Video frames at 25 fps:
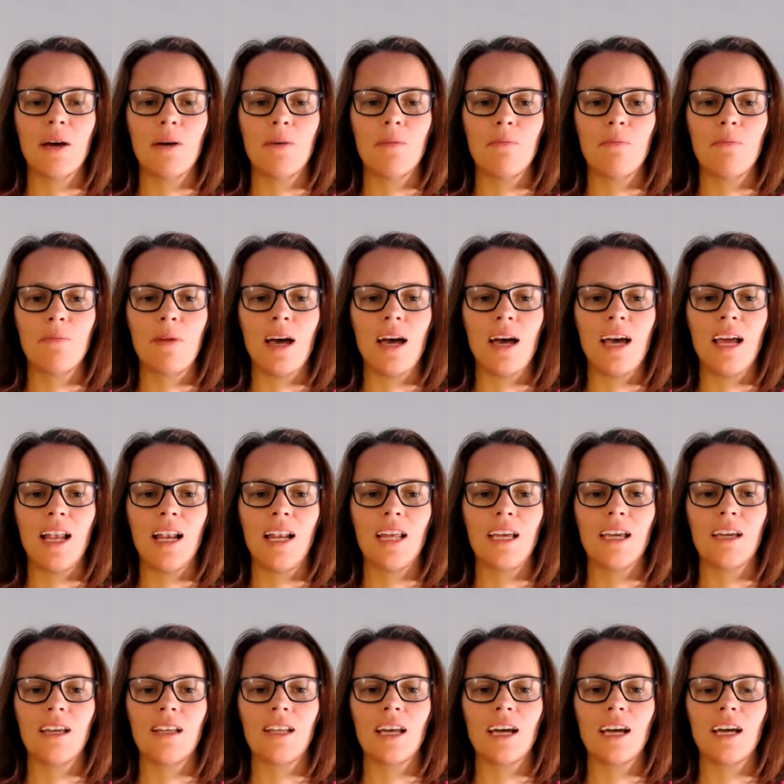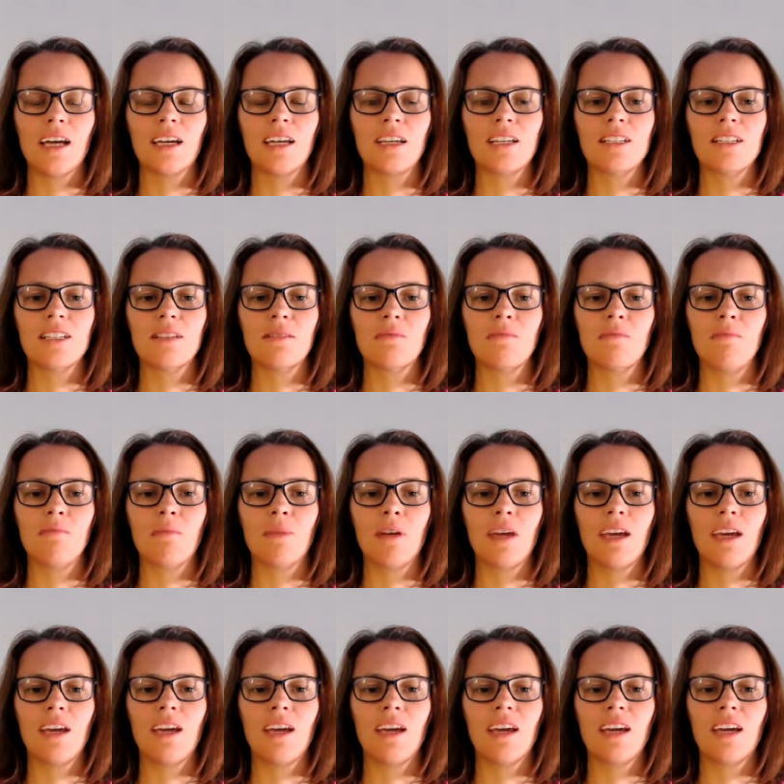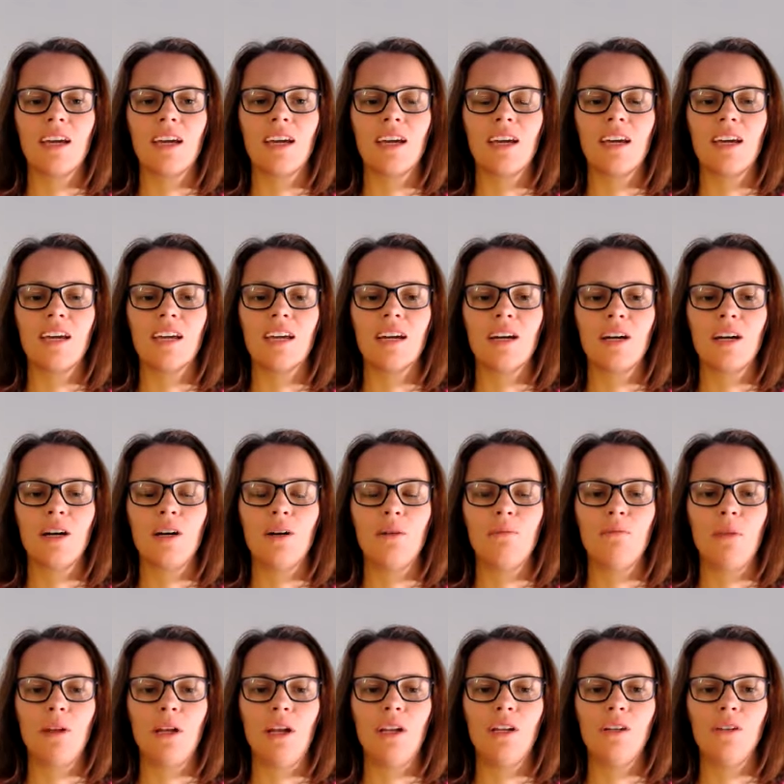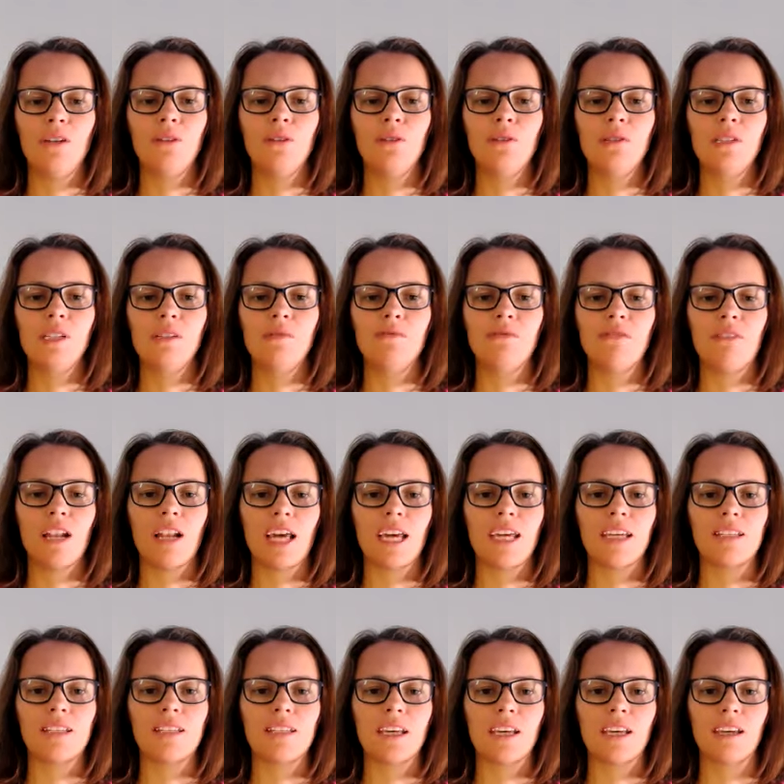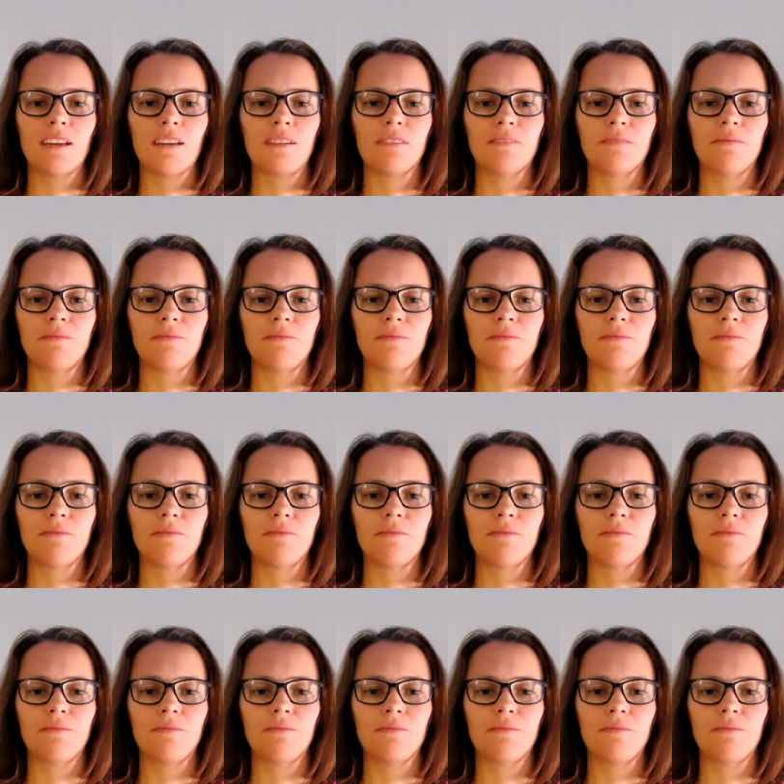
belly nice and big, balloon inflating.